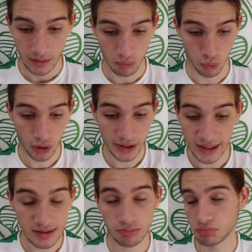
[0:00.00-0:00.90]
look at
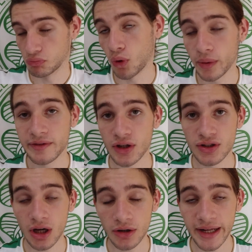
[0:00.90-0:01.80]
us, what we've got
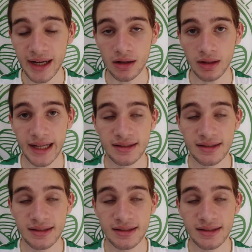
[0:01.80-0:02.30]
to go now.